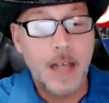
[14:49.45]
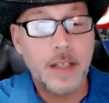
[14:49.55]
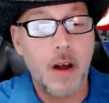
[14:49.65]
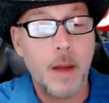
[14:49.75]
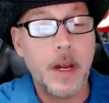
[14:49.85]

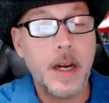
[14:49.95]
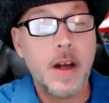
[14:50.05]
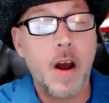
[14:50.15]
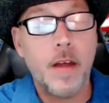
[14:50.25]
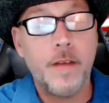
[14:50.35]
So I'm going to
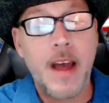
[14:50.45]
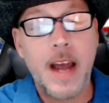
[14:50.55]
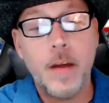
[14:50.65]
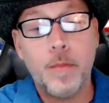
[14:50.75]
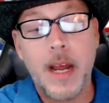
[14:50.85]
call the
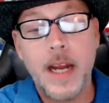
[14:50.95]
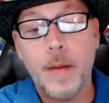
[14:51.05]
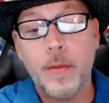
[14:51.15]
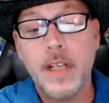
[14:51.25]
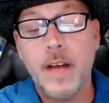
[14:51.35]
value play
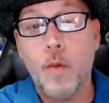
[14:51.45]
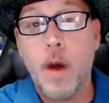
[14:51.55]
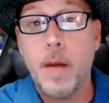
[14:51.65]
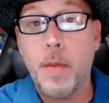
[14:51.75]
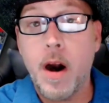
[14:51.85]
number 7
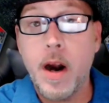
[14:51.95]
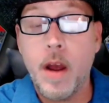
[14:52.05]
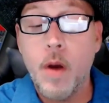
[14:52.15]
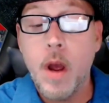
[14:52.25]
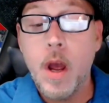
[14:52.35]
White
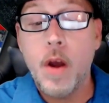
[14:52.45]
Abario,